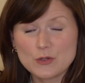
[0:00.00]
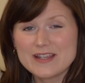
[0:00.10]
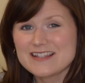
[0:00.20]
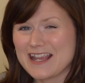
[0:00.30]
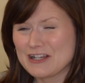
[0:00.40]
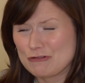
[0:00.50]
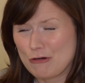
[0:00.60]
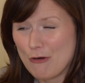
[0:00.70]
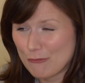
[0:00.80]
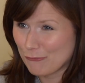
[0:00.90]
Queen's
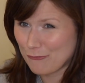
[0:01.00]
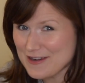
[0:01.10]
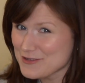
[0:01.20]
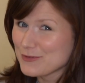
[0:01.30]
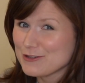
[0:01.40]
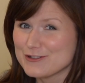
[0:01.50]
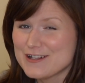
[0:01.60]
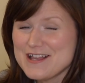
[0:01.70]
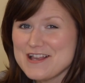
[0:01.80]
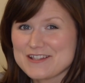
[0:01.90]
incredible
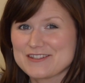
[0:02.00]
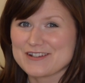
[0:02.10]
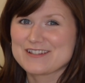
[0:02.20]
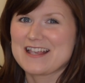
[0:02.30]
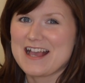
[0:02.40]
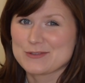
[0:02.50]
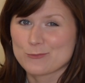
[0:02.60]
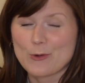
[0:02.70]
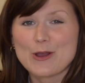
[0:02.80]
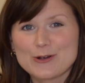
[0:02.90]
success
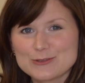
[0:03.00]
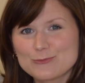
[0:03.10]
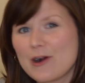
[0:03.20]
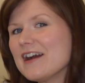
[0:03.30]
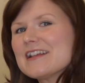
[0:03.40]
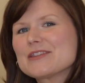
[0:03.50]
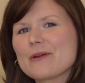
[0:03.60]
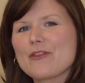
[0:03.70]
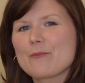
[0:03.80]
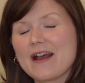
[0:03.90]
worldwide
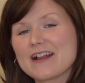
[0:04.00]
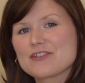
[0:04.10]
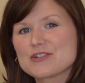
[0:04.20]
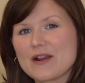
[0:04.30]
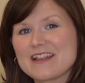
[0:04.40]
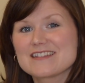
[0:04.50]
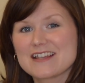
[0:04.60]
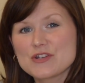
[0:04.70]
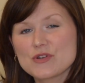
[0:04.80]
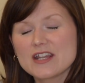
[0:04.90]
throughout the back of the 20th
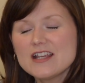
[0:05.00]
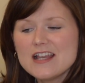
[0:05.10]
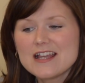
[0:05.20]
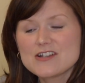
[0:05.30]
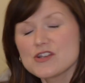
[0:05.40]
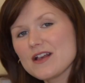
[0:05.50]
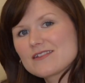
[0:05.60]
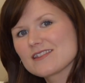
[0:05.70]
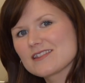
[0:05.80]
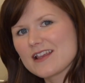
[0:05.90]
century, in
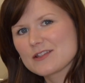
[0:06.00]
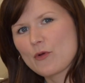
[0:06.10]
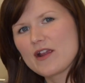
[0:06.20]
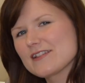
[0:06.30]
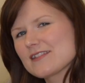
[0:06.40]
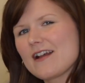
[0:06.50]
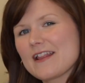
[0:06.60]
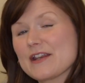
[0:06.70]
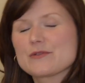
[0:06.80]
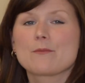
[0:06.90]
2006, Brian
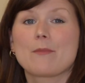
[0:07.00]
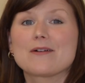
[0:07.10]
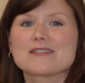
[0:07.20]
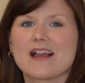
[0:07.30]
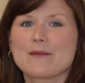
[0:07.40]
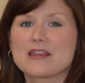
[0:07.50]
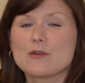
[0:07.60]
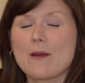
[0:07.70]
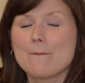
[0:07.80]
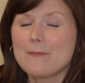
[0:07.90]
decided that it was about time he
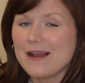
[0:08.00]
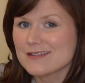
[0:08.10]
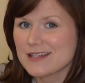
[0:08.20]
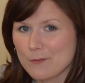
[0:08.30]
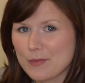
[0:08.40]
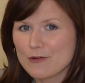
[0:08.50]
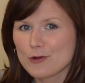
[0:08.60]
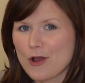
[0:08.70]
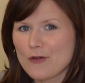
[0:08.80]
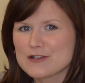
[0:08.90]
went back to Imperial
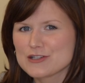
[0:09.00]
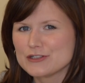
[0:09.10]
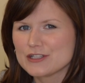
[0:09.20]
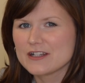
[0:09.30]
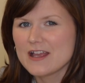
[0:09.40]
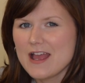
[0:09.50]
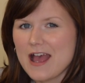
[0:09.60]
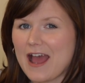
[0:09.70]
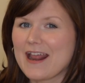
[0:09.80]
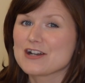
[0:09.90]
College London
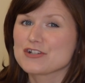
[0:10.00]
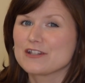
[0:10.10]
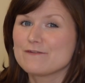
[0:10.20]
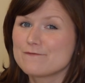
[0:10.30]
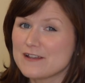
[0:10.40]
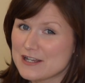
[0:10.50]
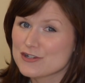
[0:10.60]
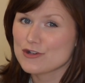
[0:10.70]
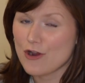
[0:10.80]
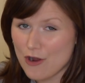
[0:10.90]
and actually
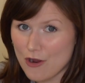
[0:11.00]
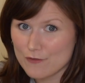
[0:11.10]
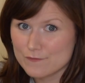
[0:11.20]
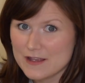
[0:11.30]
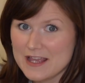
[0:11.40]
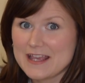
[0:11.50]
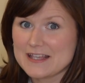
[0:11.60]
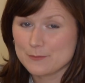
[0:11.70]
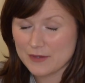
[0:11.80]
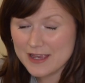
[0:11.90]
finished off
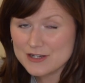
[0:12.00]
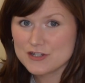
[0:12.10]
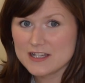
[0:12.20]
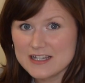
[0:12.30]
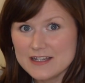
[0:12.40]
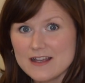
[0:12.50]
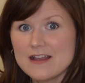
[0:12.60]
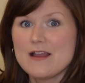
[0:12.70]
his PhD,